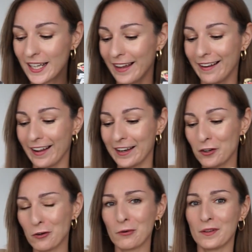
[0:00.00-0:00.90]
and I
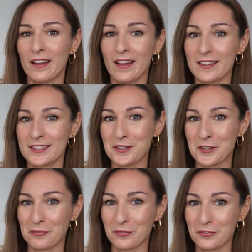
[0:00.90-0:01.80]
know they sort
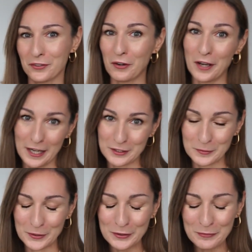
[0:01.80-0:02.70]
of
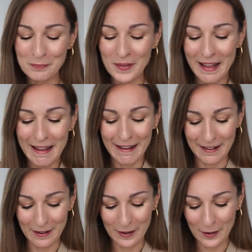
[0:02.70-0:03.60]
collectible.
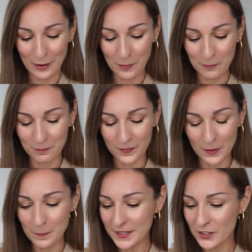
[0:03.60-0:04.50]

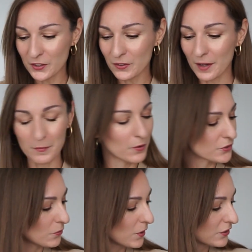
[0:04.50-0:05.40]
But you know, I'm
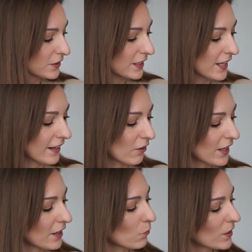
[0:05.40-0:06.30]
also wondering, like,
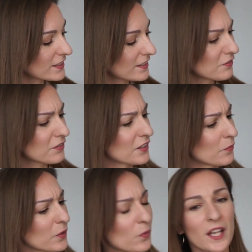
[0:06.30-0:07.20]
okay, what's the difference
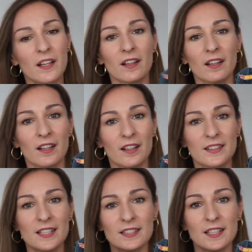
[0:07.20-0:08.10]
between
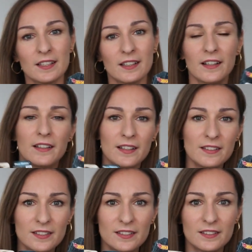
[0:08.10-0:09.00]
this and
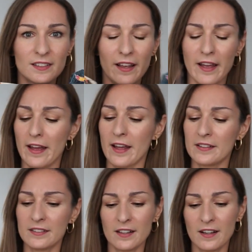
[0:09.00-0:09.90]
this?
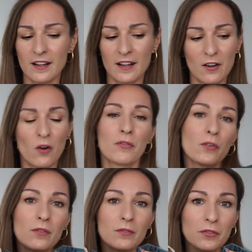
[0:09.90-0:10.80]
And
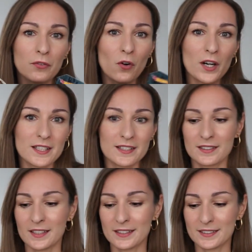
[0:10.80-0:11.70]
of
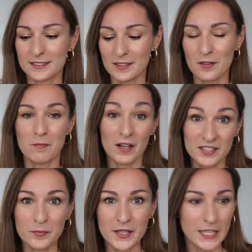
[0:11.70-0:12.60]
course, it
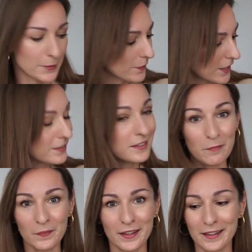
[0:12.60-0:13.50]
must be
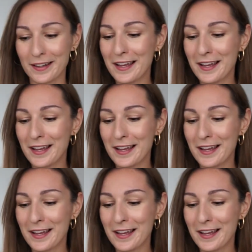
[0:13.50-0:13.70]
something.